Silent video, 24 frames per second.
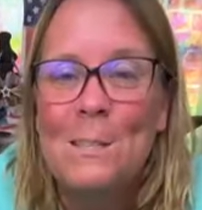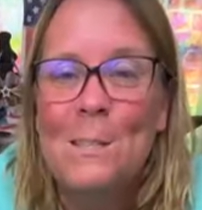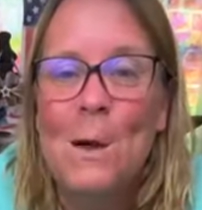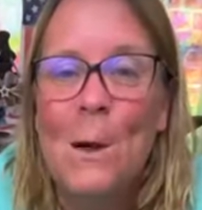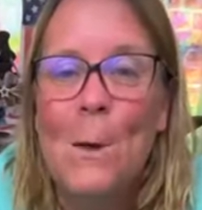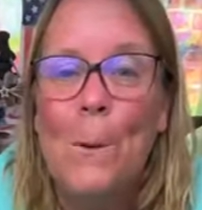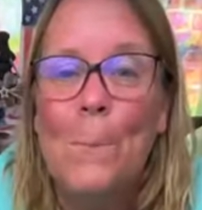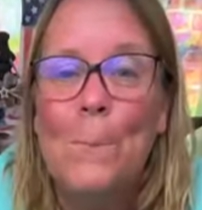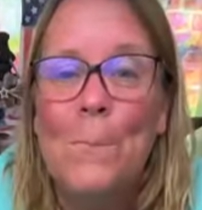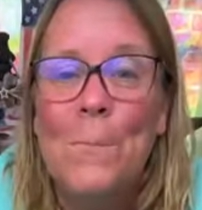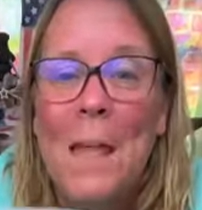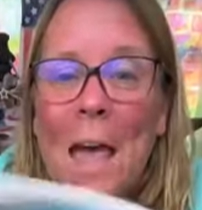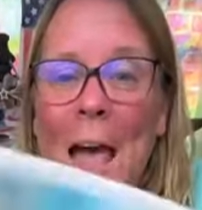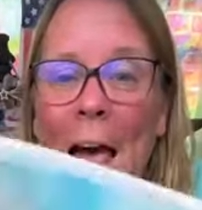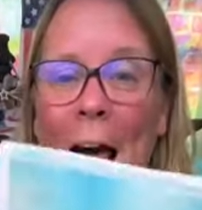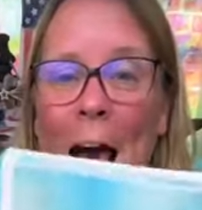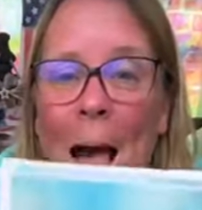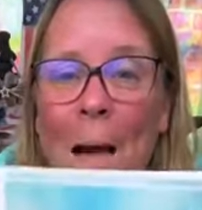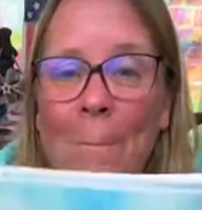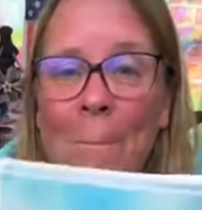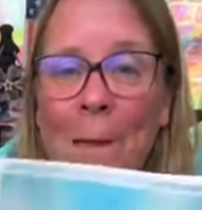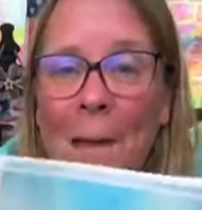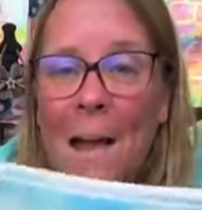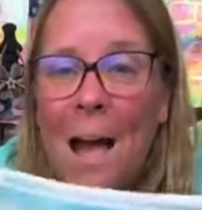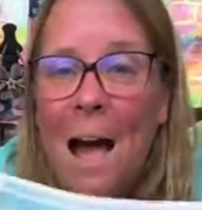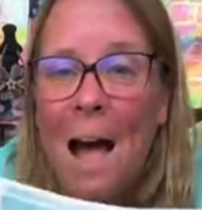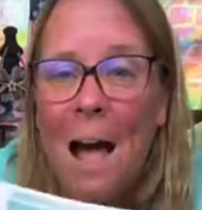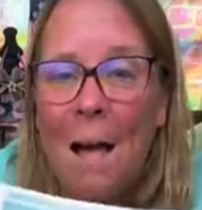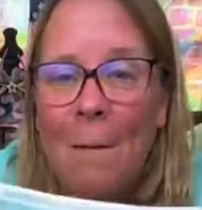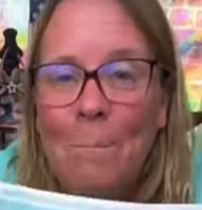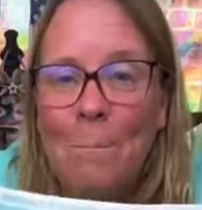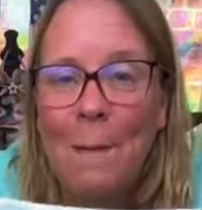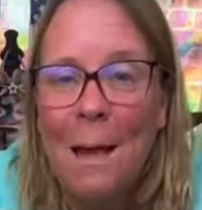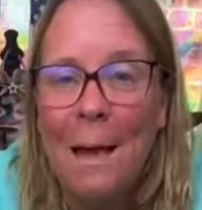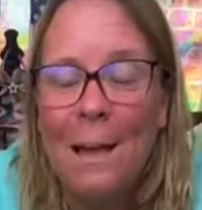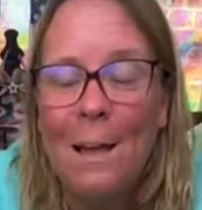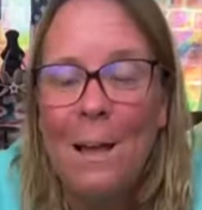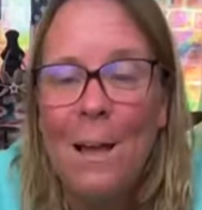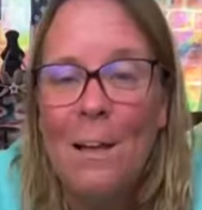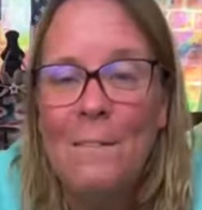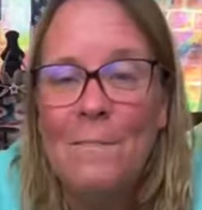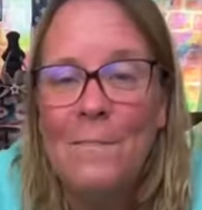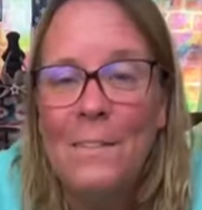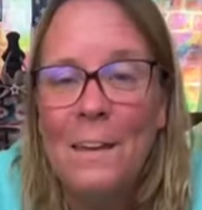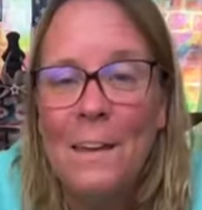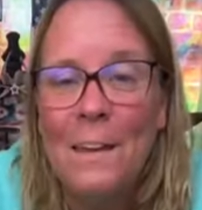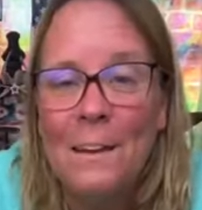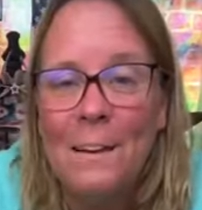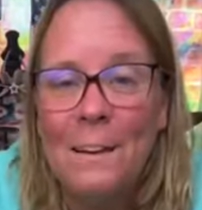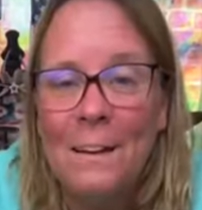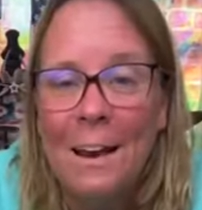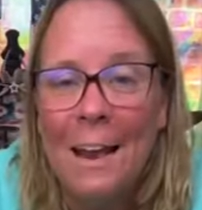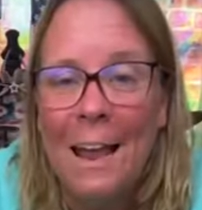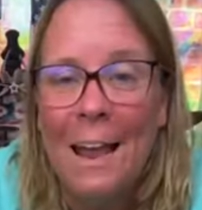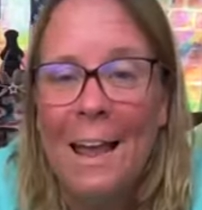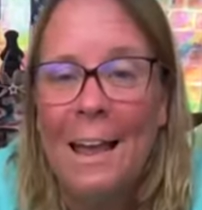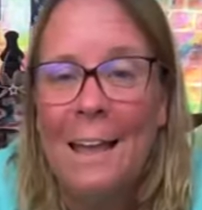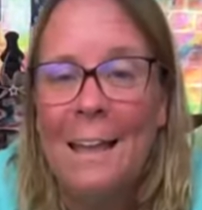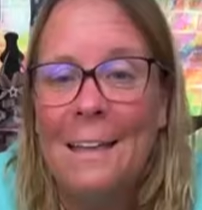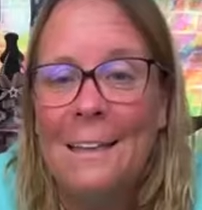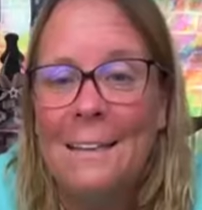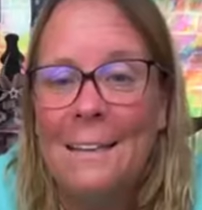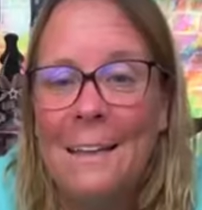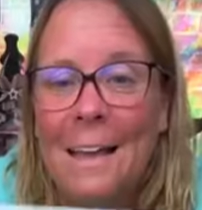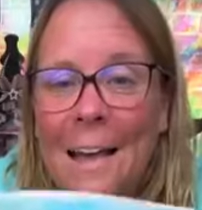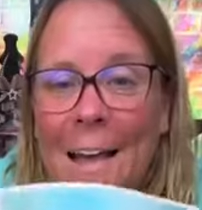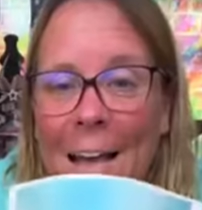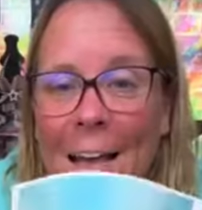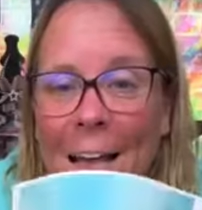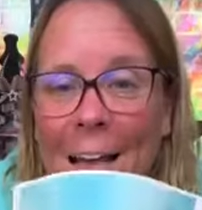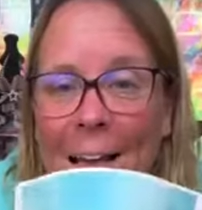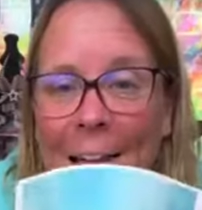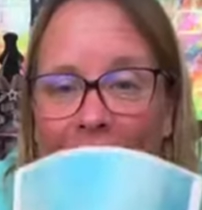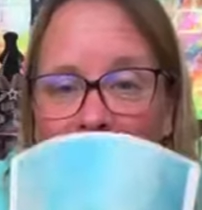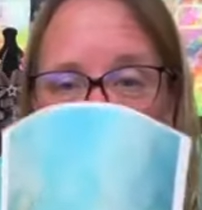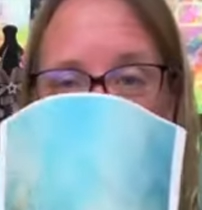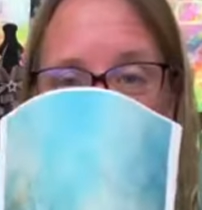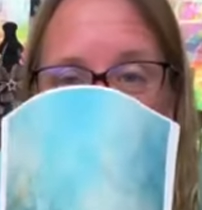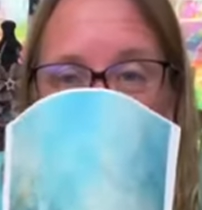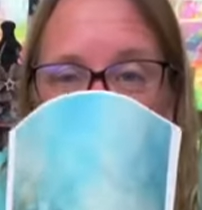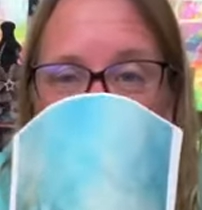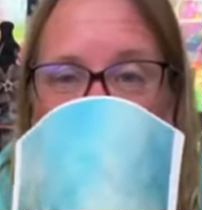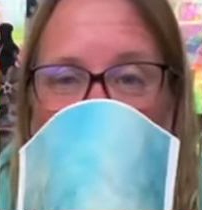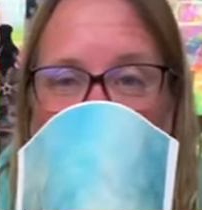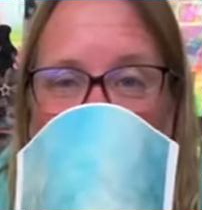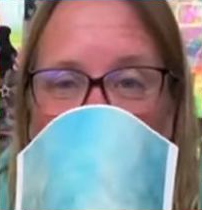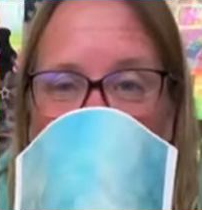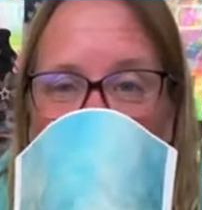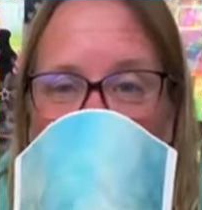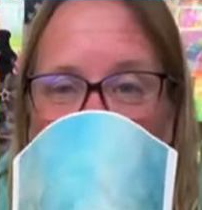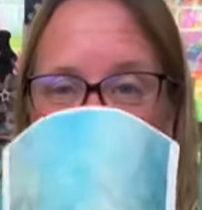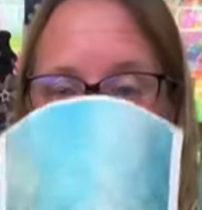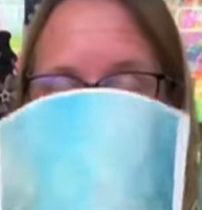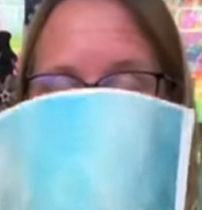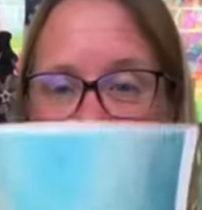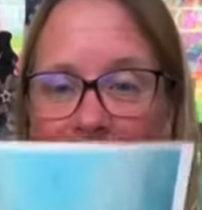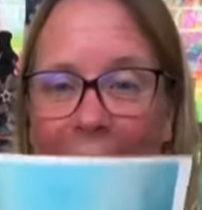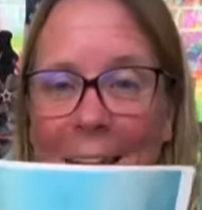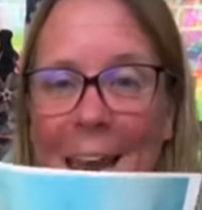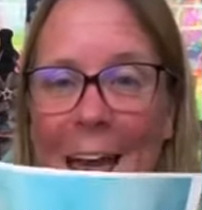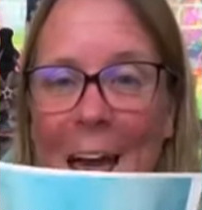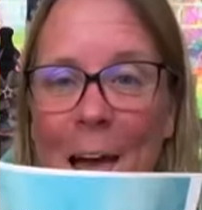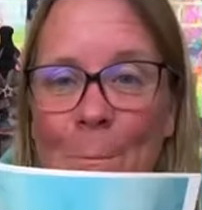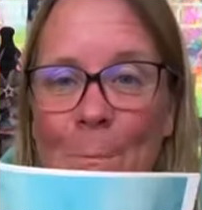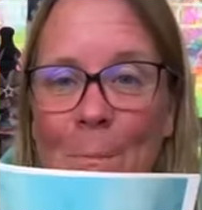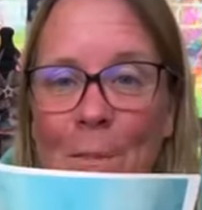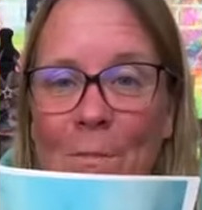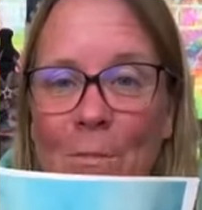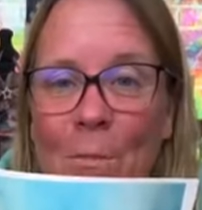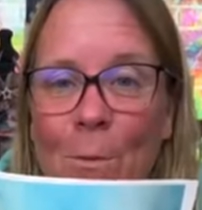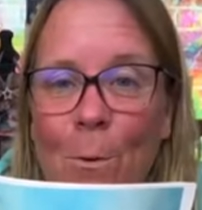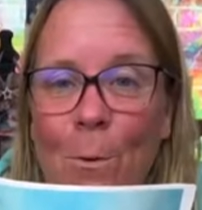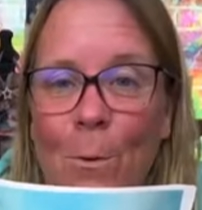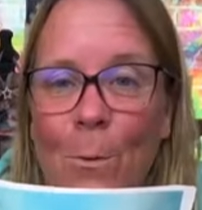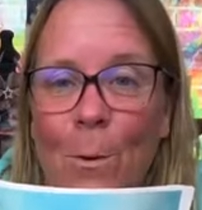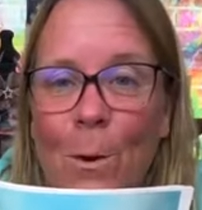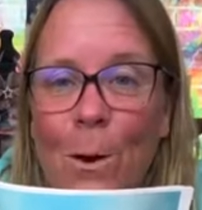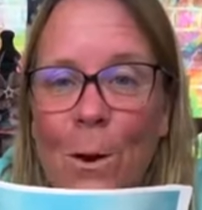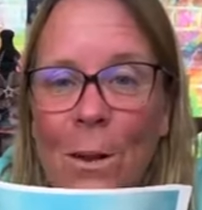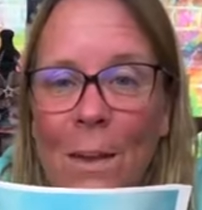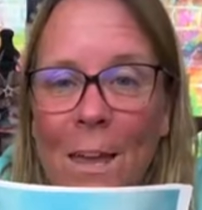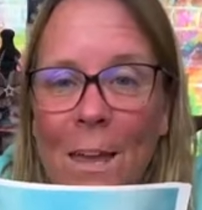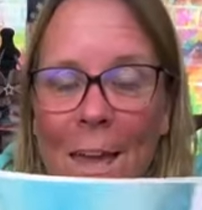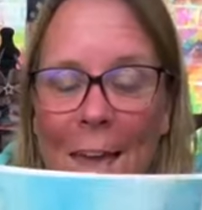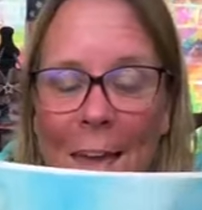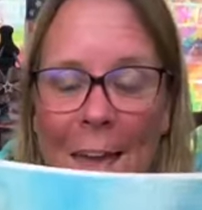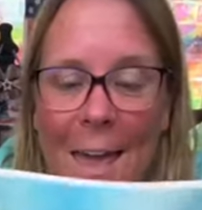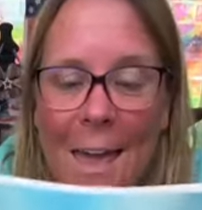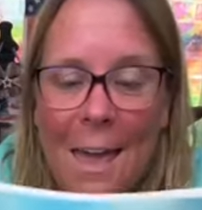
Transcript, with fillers: So I'm going to hop back off here and uh, go take a nap before work.